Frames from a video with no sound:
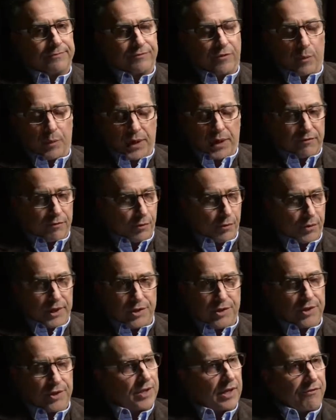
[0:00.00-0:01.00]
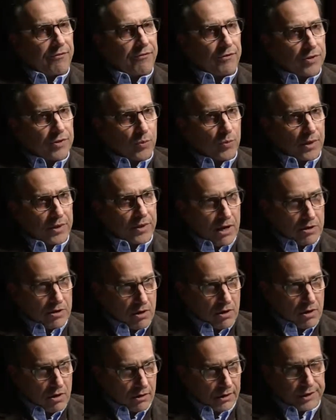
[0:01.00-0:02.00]
for whatever reason, suffers with
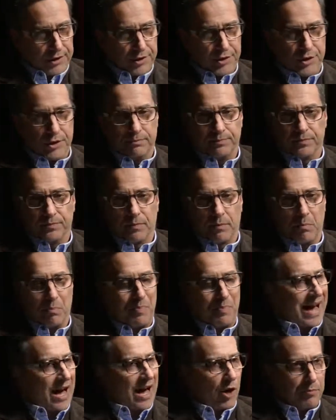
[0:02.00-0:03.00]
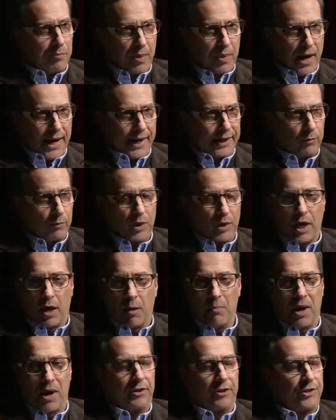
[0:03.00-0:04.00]
alcoholism, bound by it, would
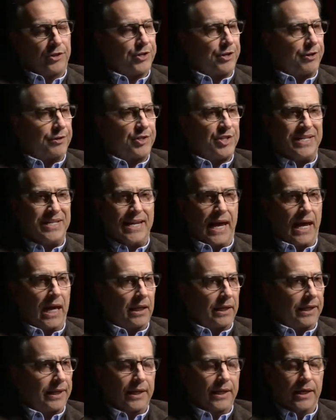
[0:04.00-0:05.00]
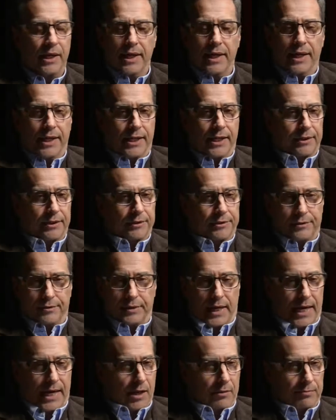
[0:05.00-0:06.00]
come by the church daily,
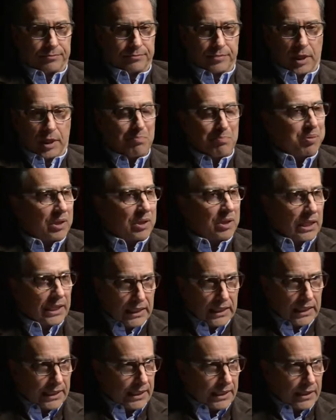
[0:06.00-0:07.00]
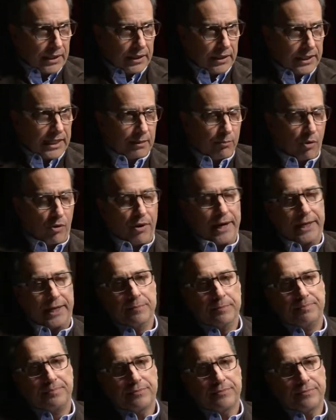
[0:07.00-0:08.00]
completely
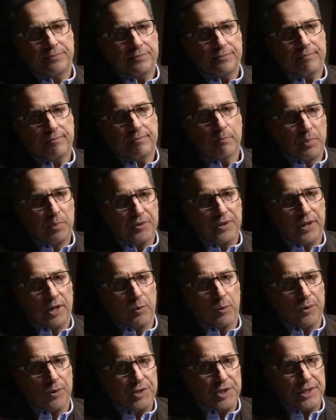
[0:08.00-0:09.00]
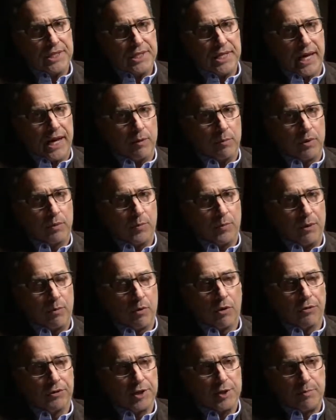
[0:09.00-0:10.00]
inebriated. But there was a day when we
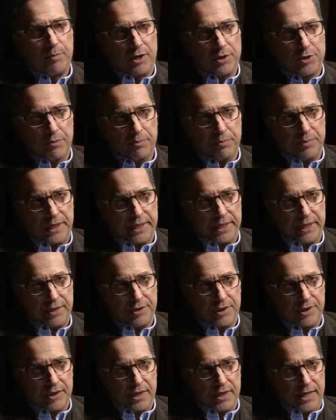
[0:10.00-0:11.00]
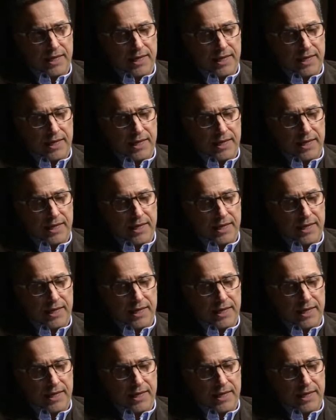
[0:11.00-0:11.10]
were holding special meetings,